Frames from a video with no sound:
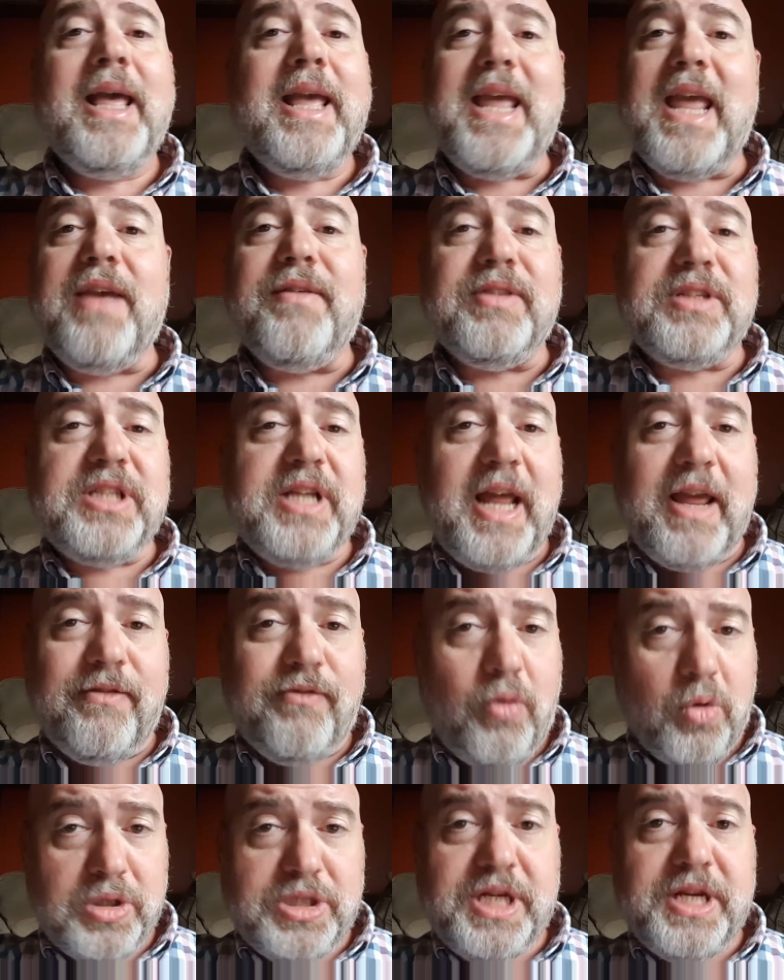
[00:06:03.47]
Even today,
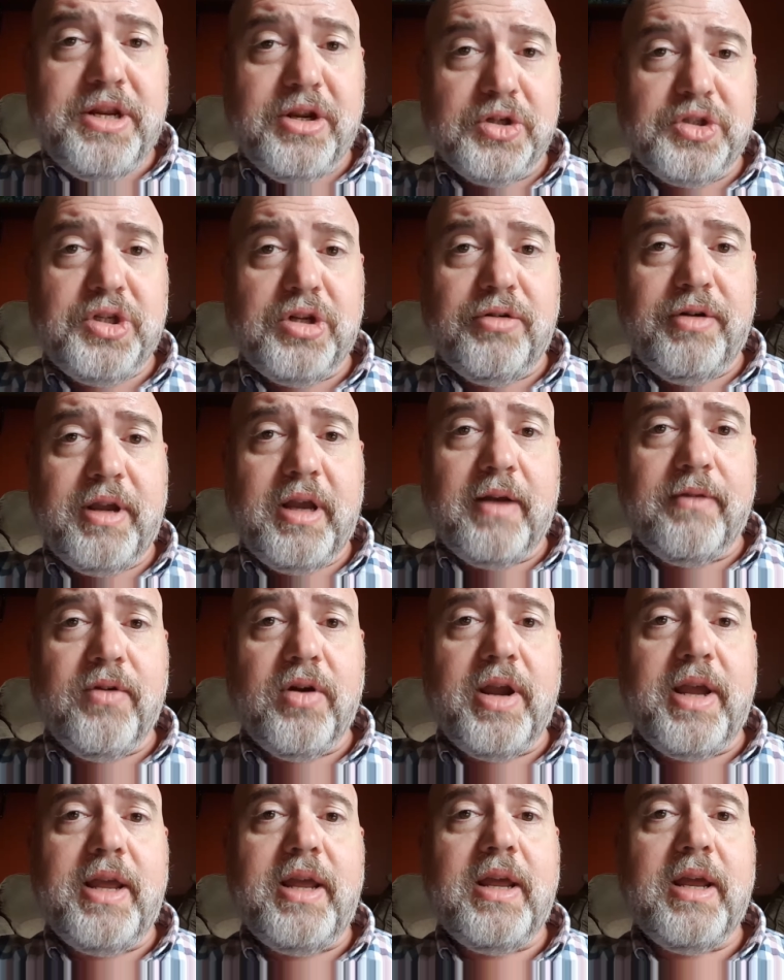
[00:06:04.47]
14 years into
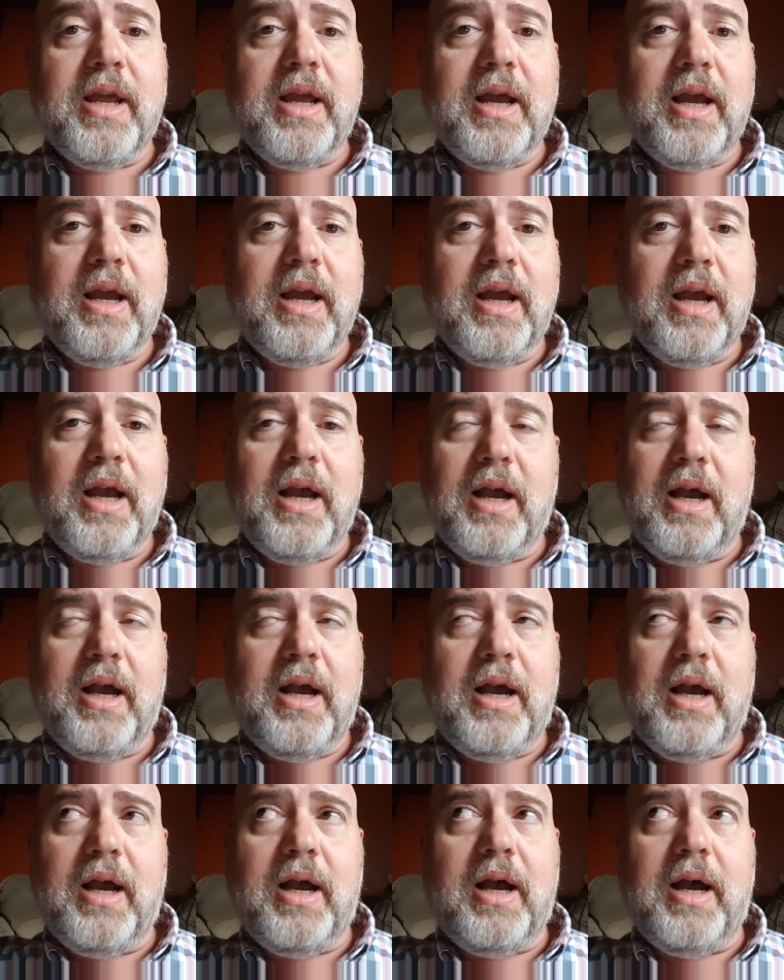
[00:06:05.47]
recovery,
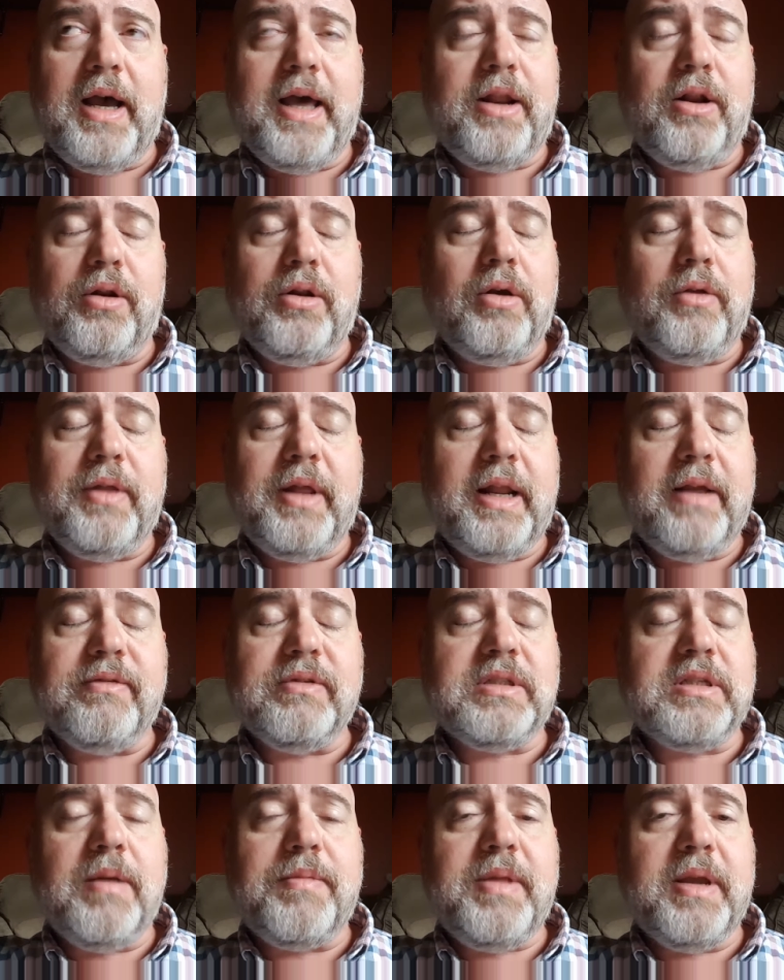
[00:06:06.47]
I don't know that I
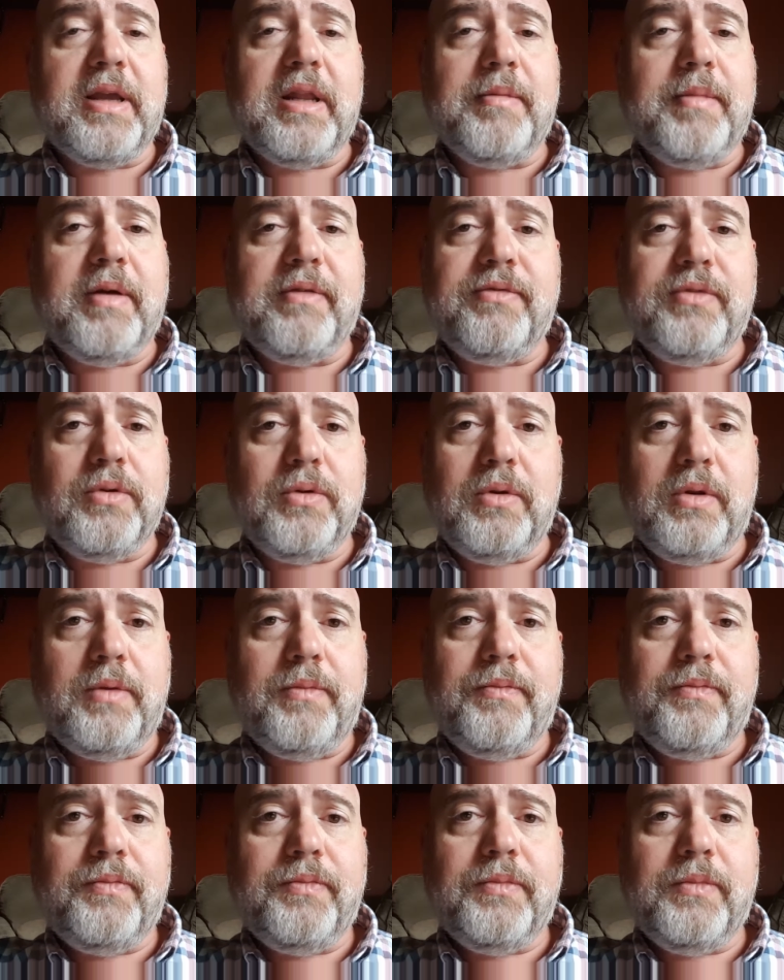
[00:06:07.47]
ever stopped thinking about food.
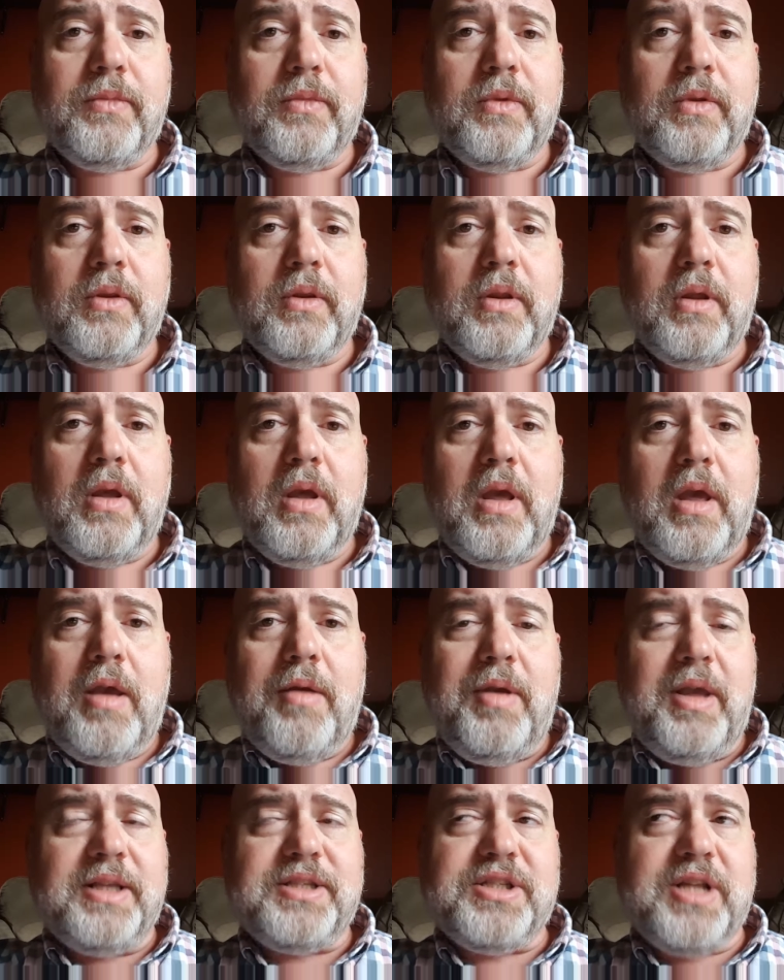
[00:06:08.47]

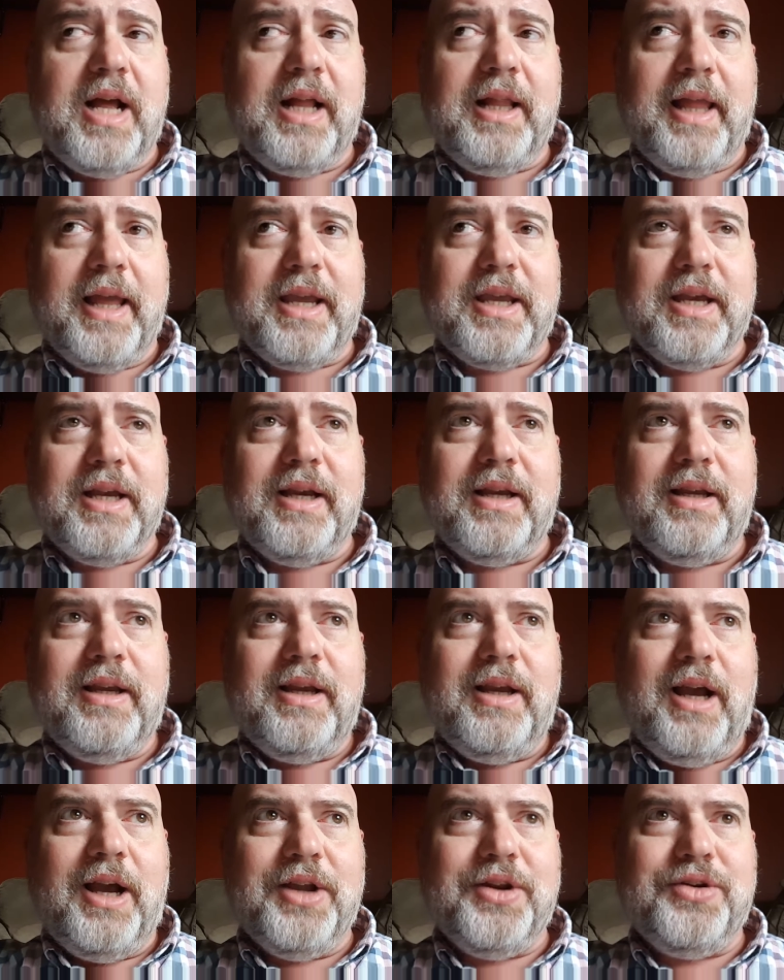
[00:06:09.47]
It's not like a
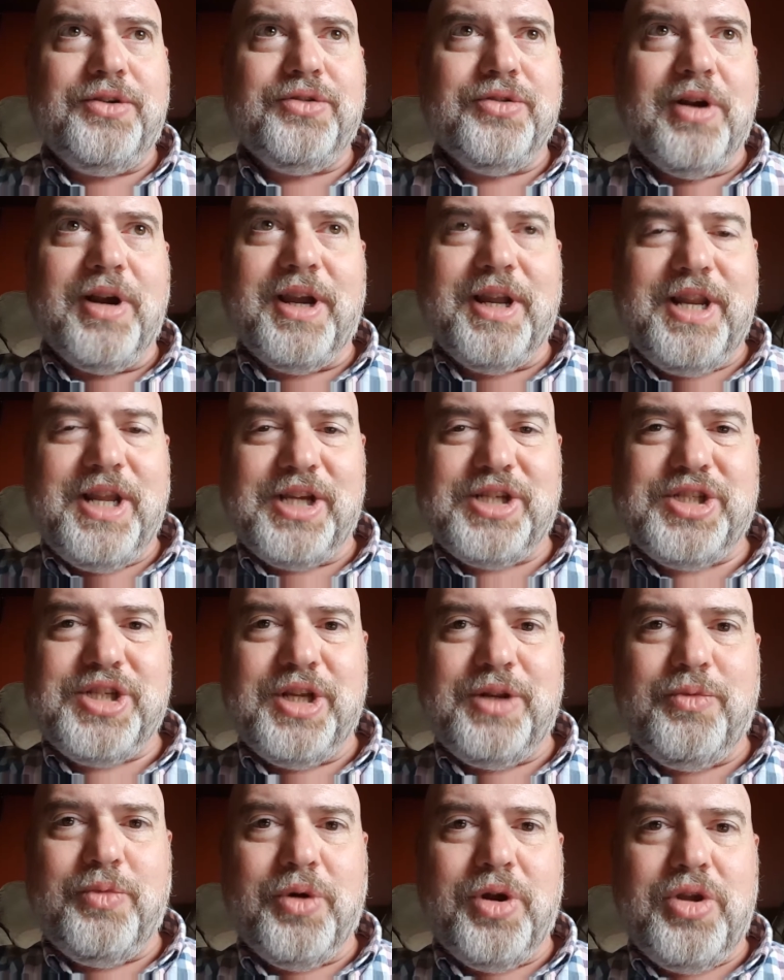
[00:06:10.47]
drug
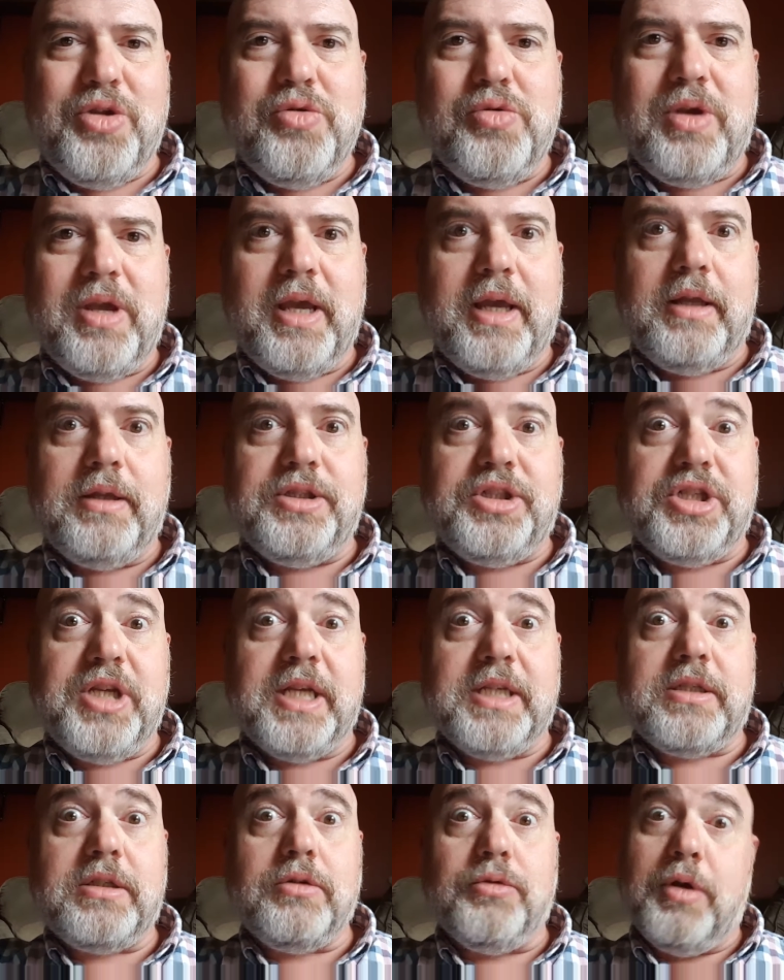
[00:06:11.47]
addiction where you can
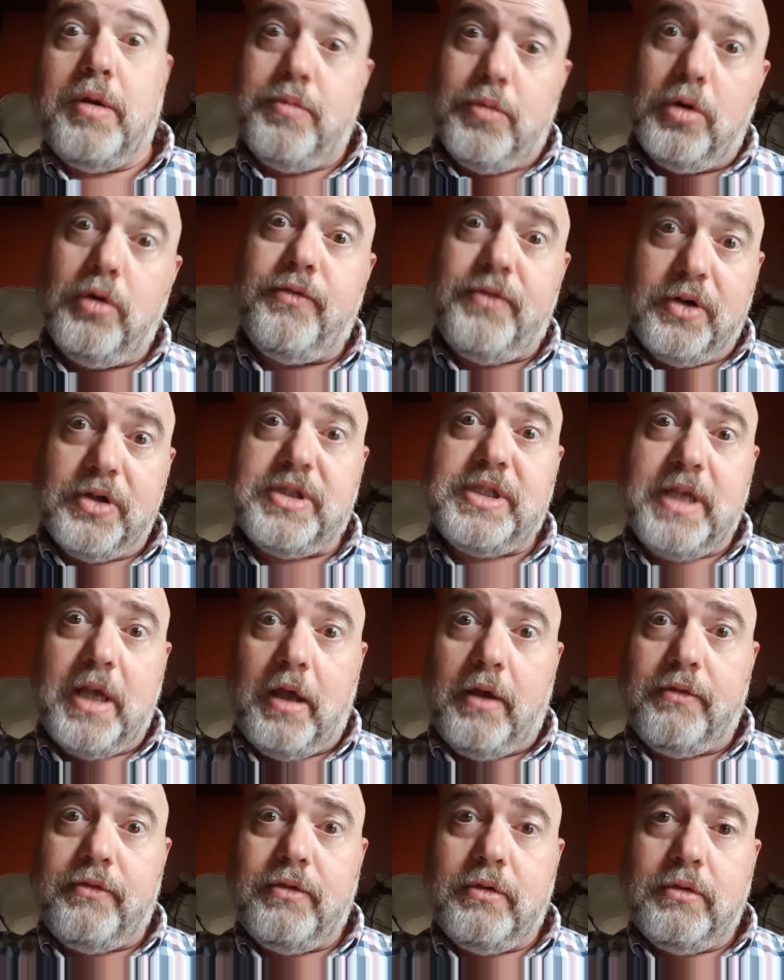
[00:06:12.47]
just remove
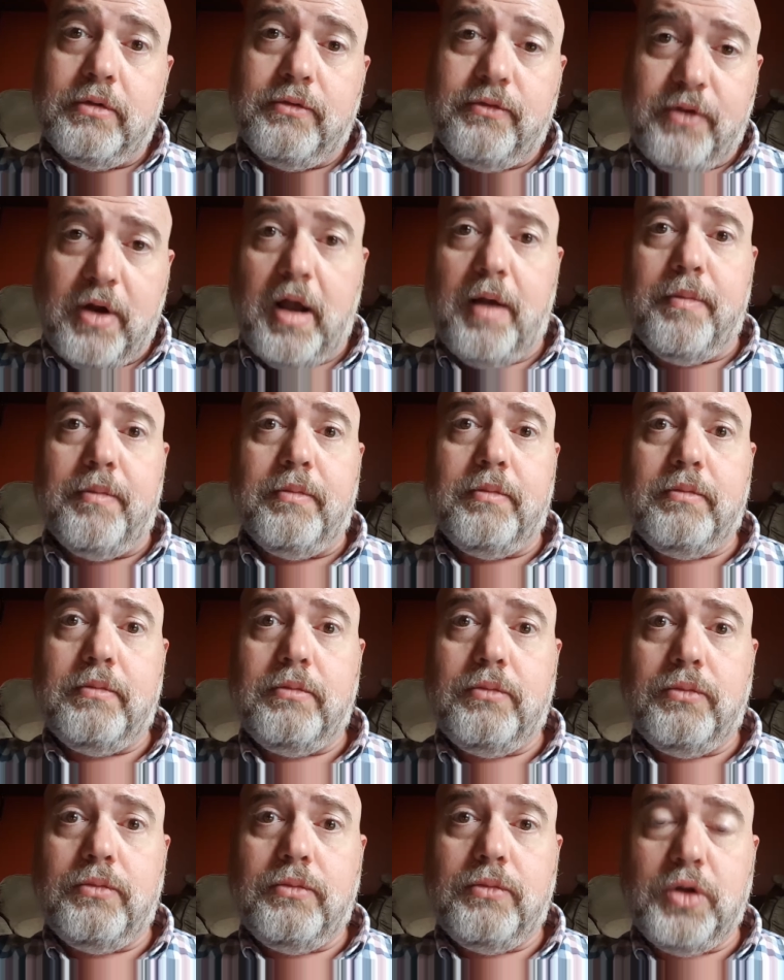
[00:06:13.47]
yourself from
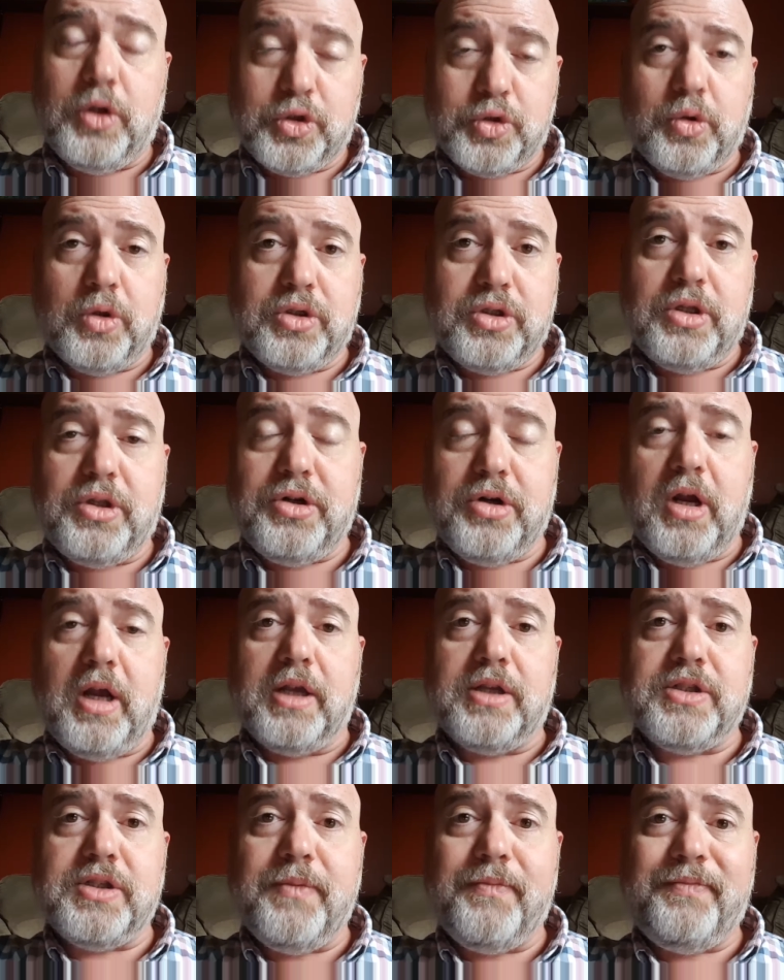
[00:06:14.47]
the source of the
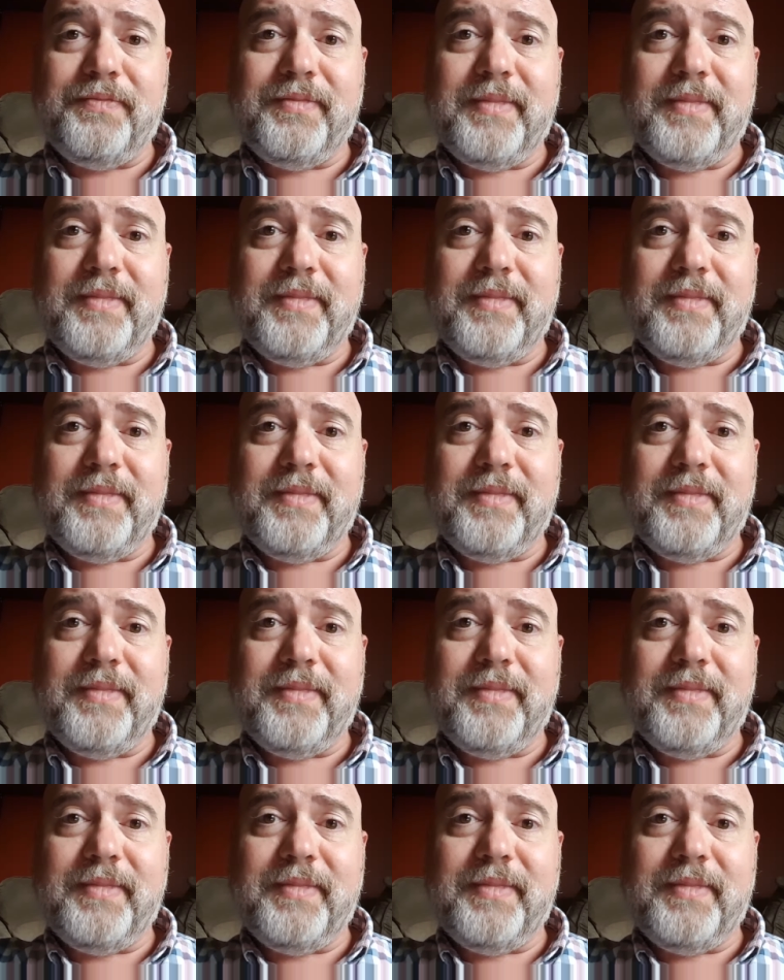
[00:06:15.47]
drugs.